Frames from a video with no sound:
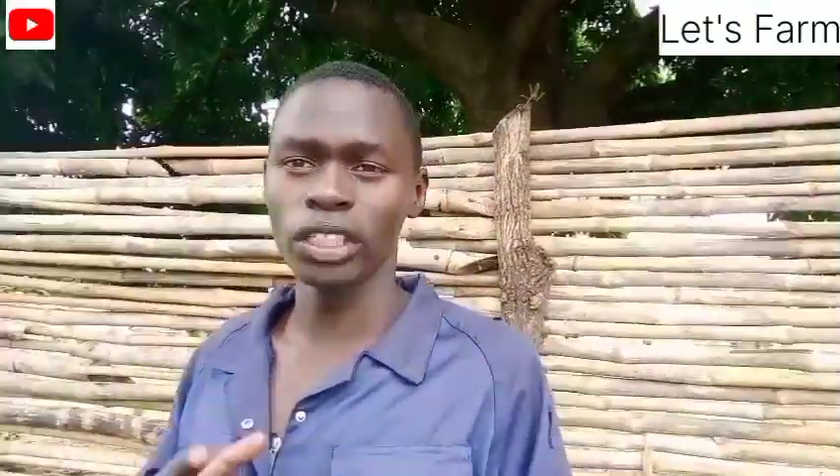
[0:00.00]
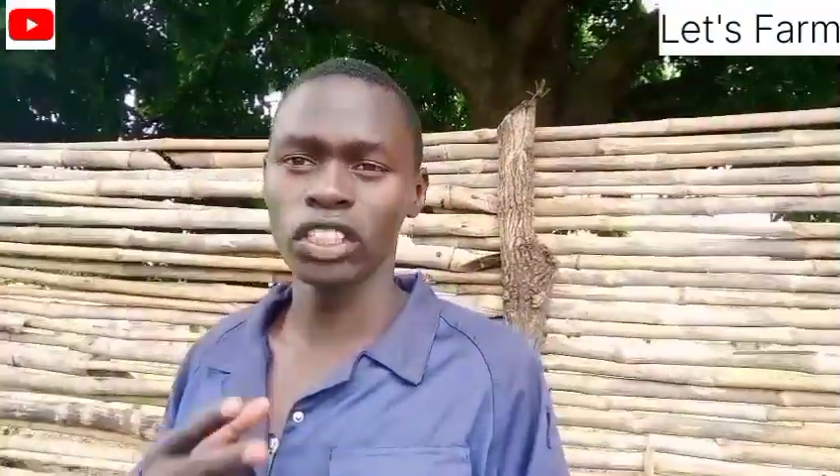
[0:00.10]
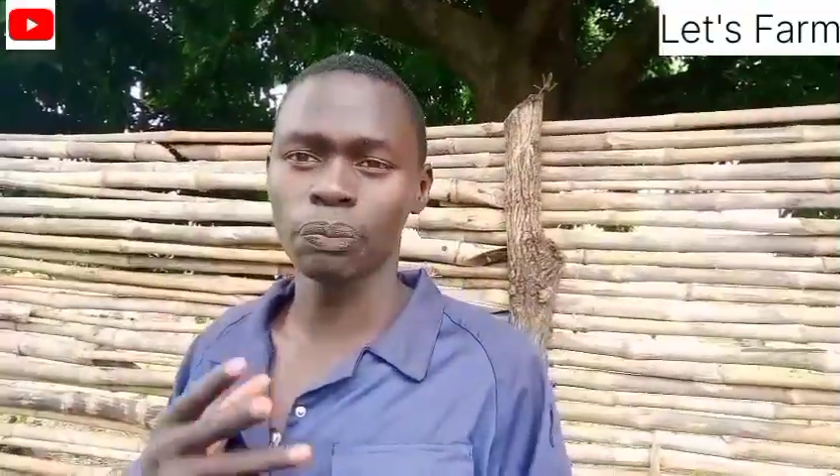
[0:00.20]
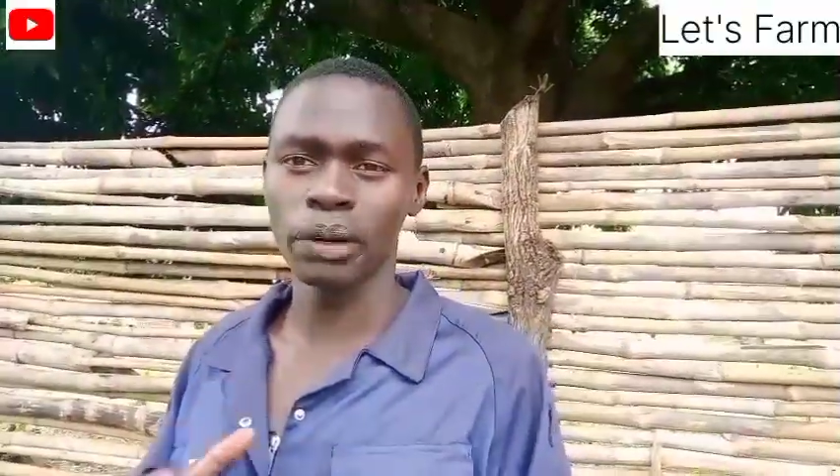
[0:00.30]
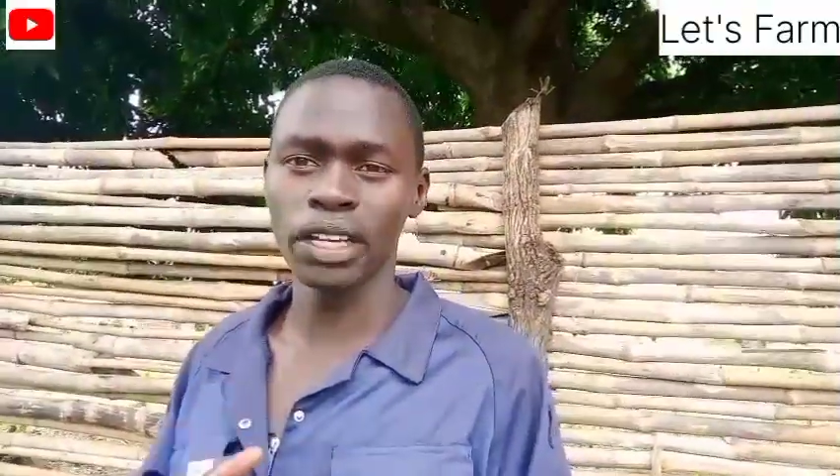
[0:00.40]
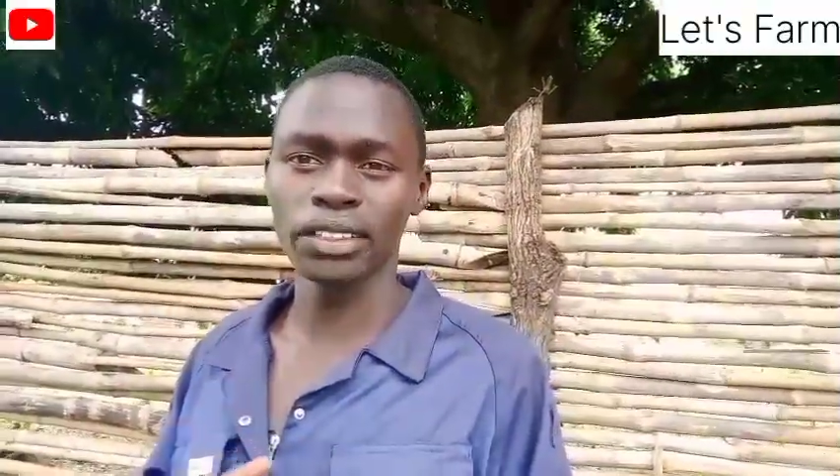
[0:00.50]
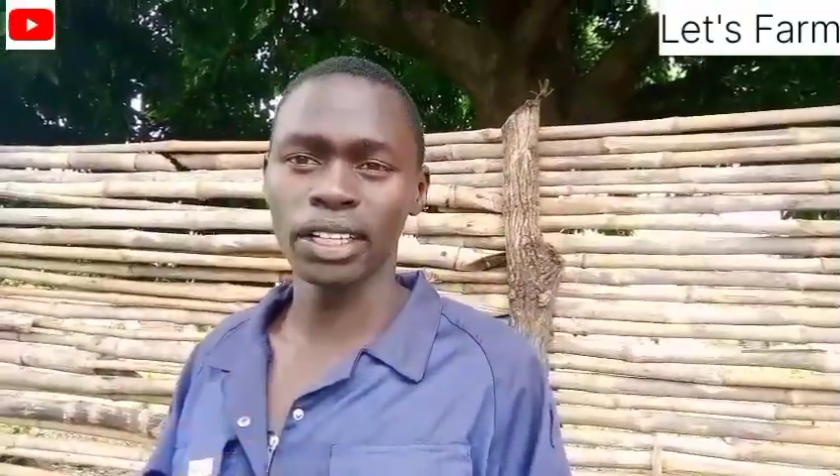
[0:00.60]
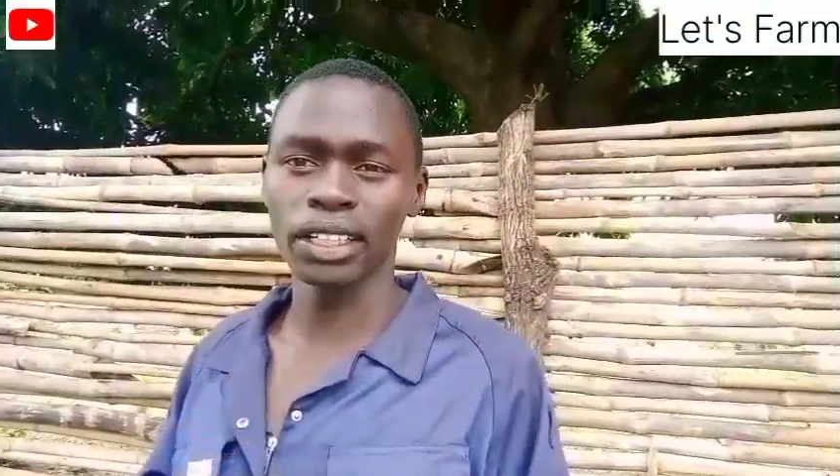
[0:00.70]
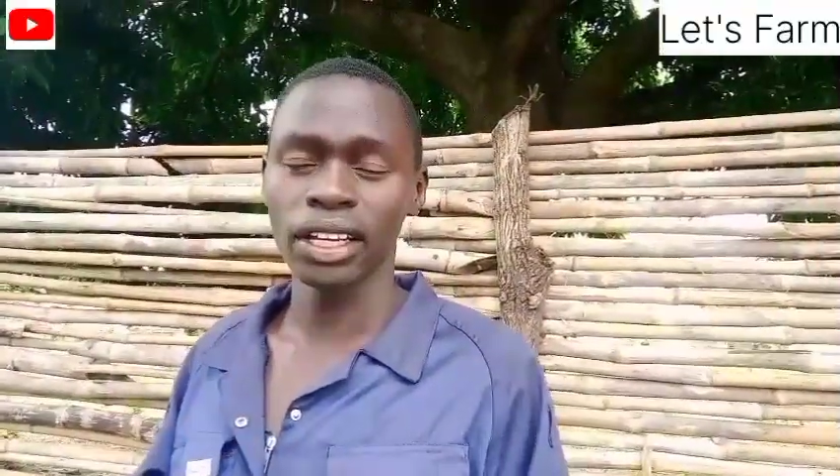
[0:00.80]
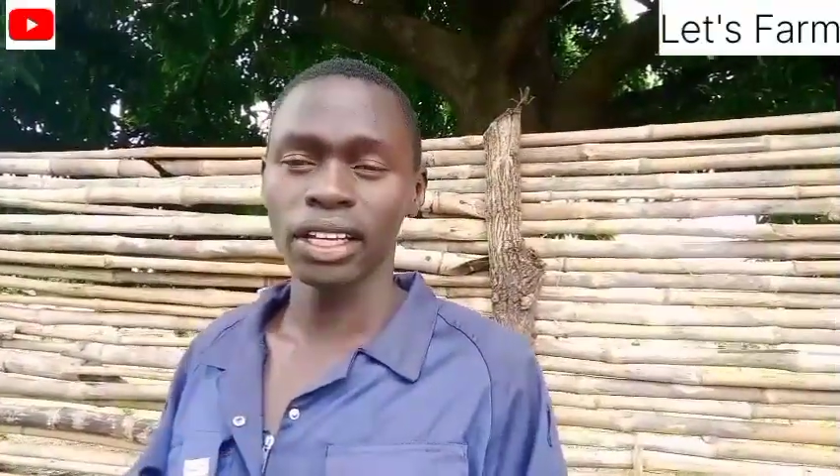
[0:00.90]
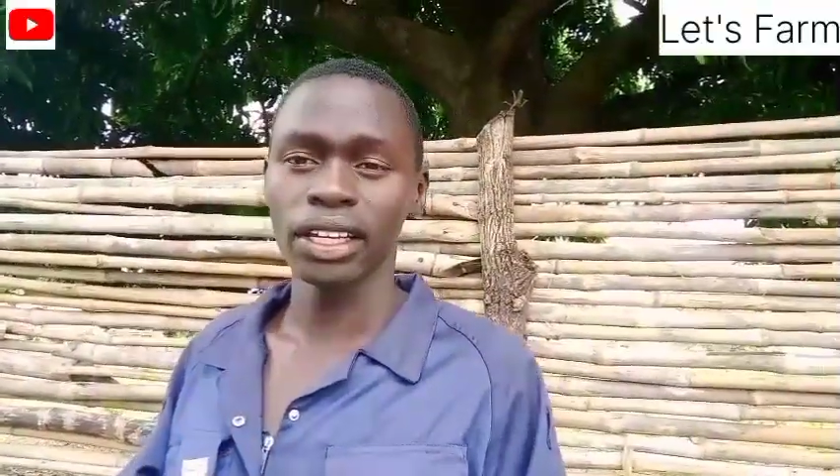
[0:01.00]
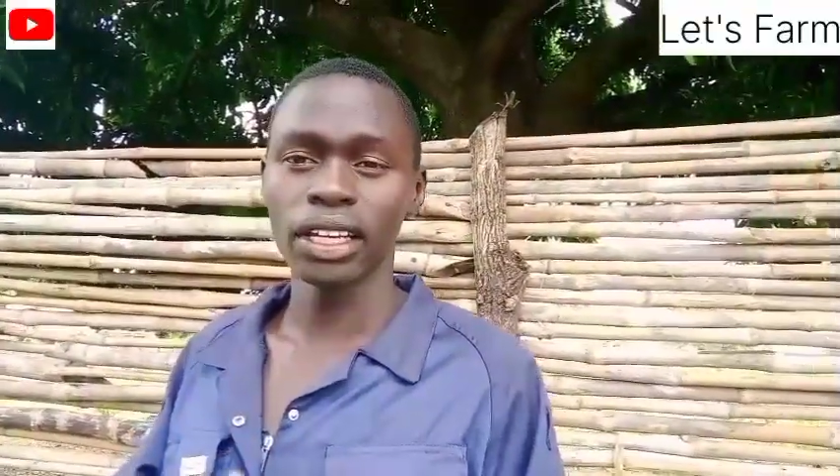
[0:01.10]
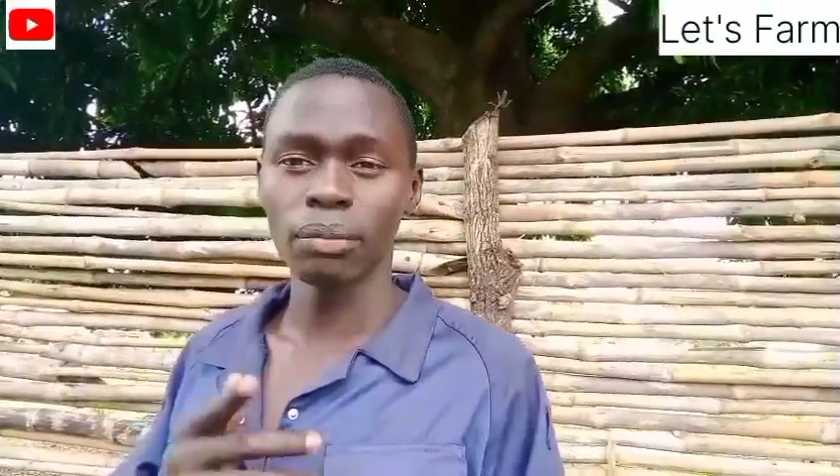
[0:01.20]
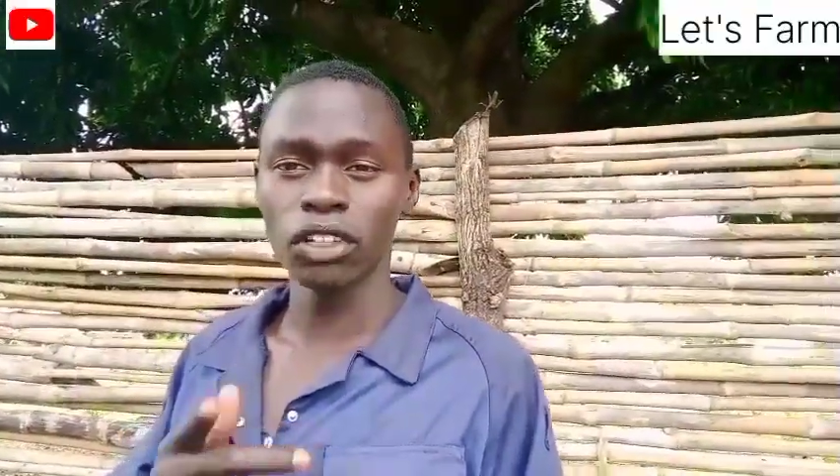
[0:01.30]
which is present in